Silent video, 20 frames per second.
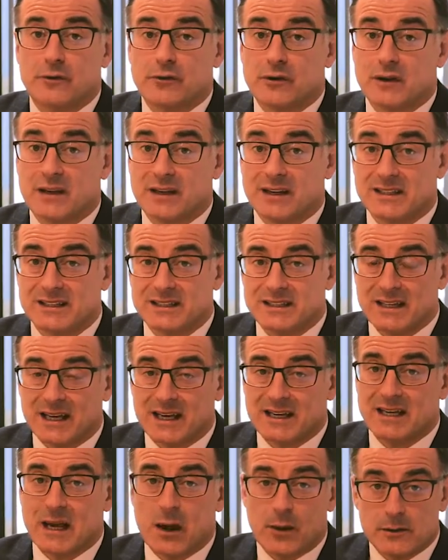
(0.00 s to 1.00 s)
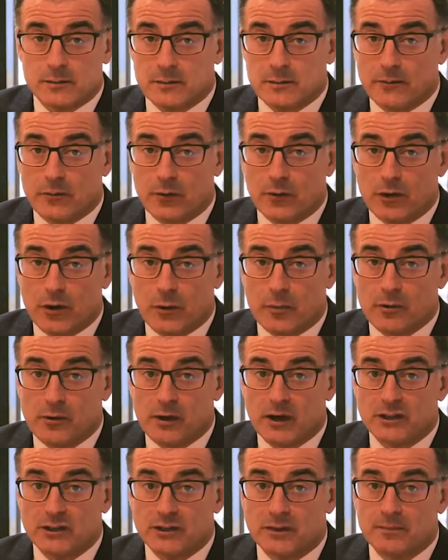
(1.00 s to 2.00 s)
for at least 6 hours before the
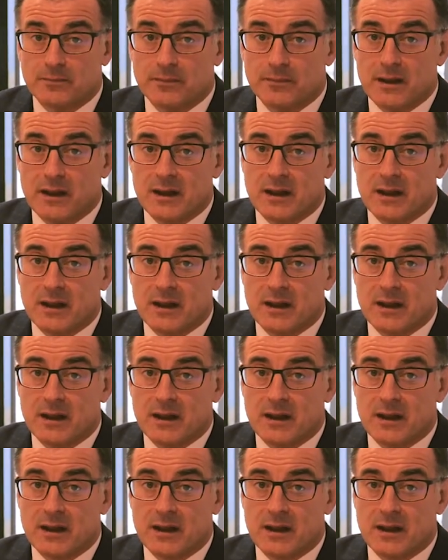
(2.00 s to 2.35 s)
operation,